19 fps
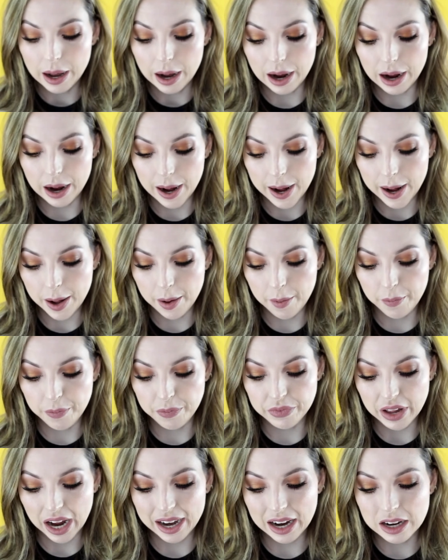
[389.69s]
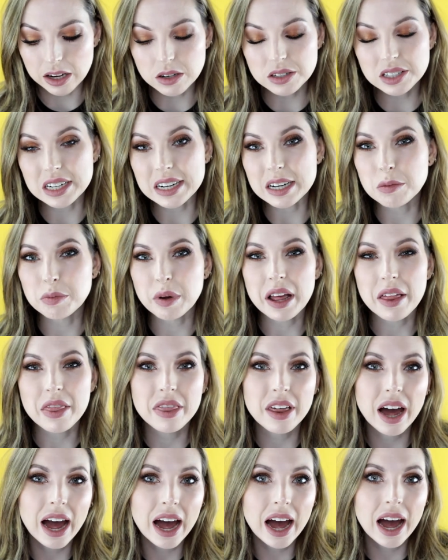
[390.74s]
And I used a little bit of
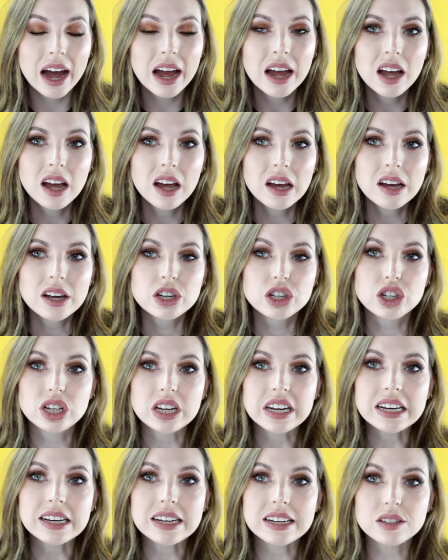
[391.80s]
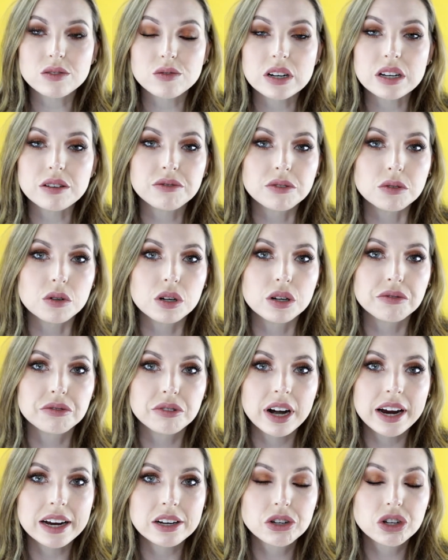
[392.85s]
that. She needs really full
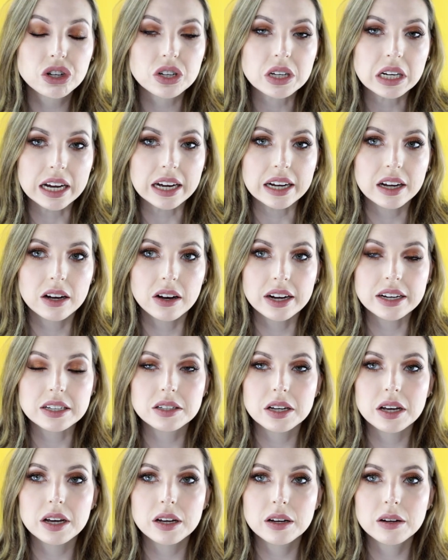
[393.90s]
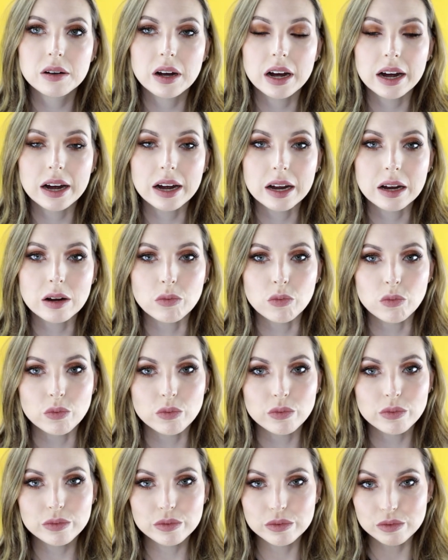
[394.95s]
coverage like I do.
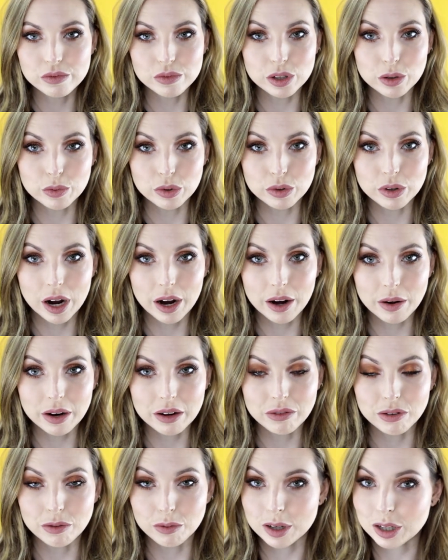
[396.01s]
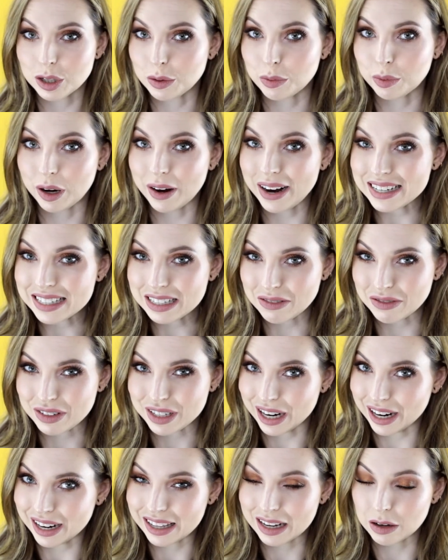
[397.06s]
You will know if you've watched the Proactive
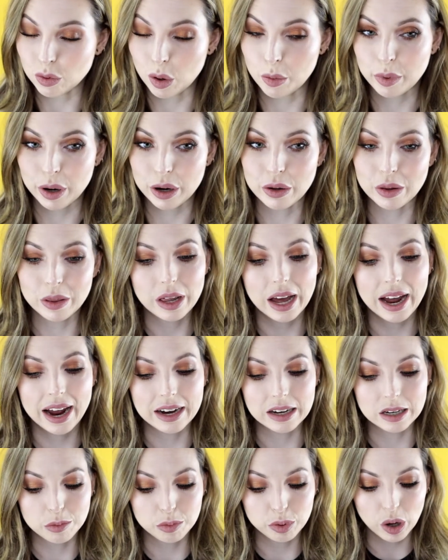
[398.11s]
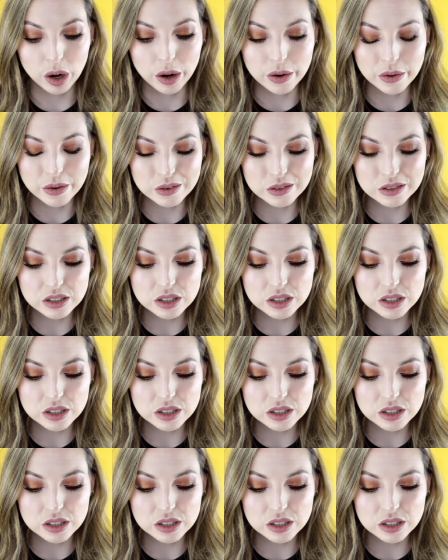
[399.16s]
video that we're both acne prone.